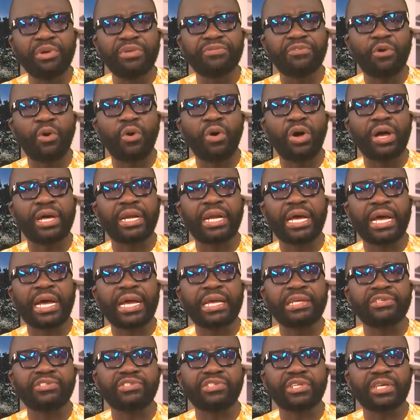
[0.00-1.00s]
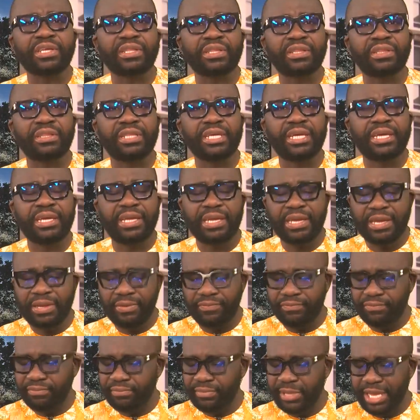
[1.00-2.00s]
we've organized
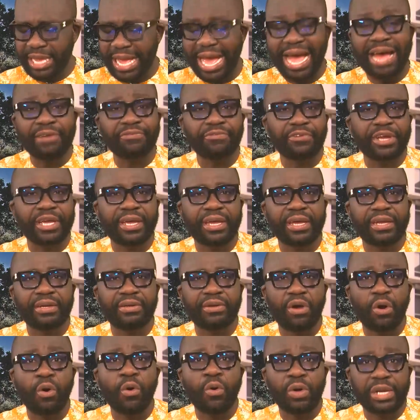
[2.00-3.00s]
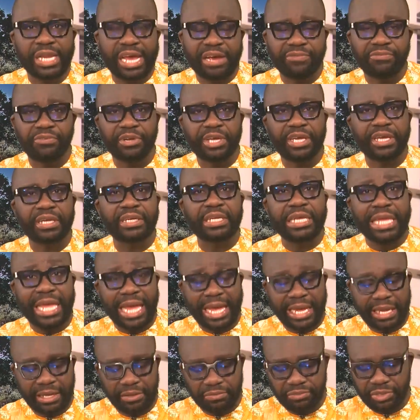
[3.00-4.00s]
the, the African, all African
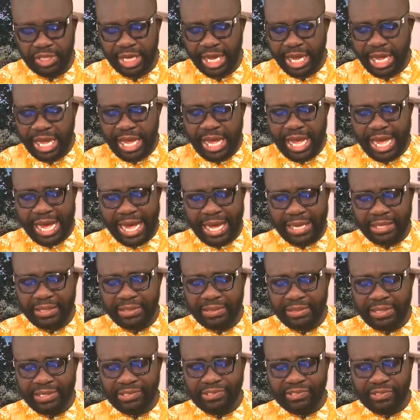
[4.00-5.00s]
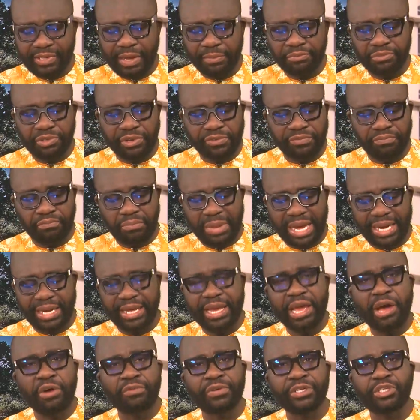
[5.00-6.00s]
games and the sums of
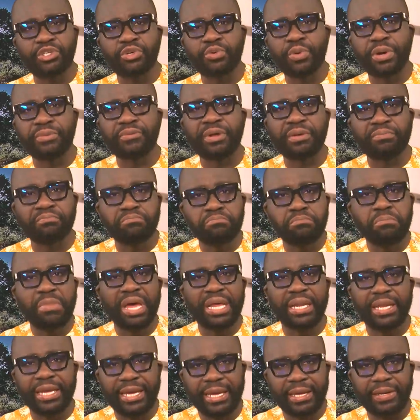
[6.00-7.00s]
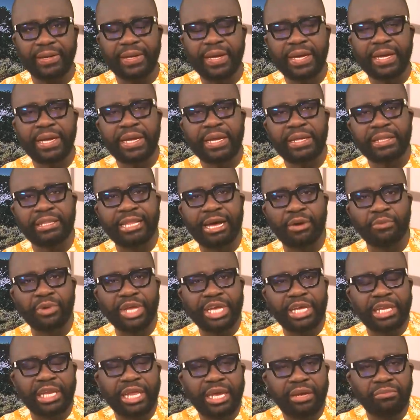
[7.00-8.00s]
money, over 200 million that
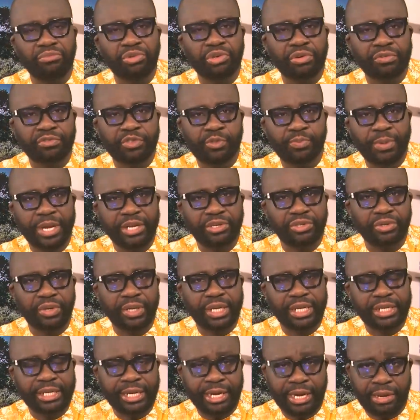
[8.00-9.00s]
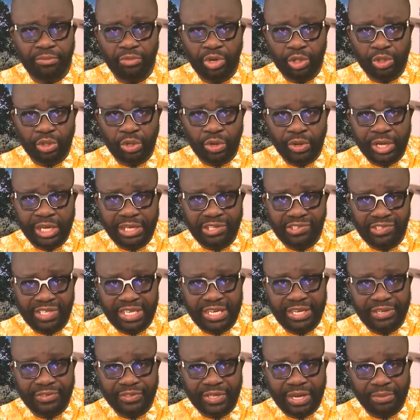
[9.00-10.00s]
we claim to have spent on it. And I'm not talking
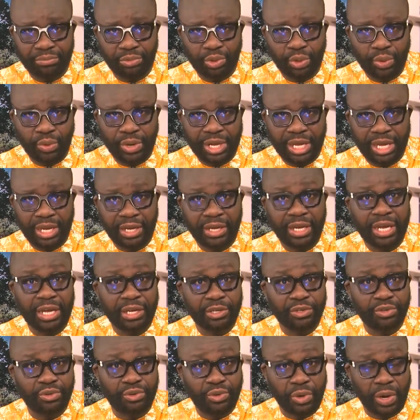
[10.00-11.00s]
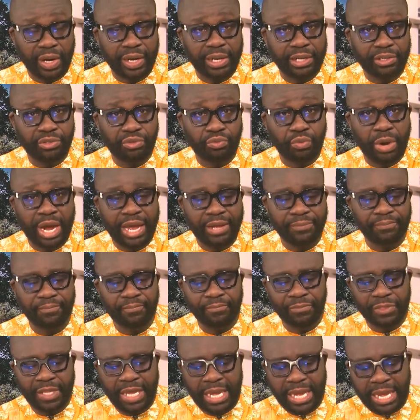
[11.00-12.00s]
cedis, I'm talking dollars, right?
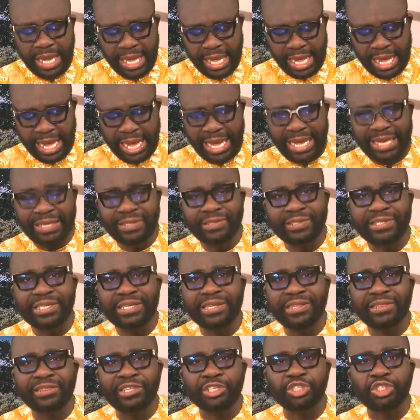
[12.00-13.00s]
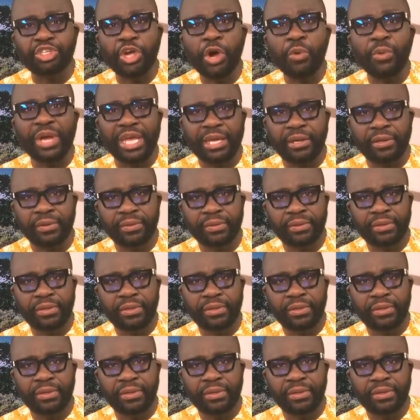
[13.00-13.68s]
And the showing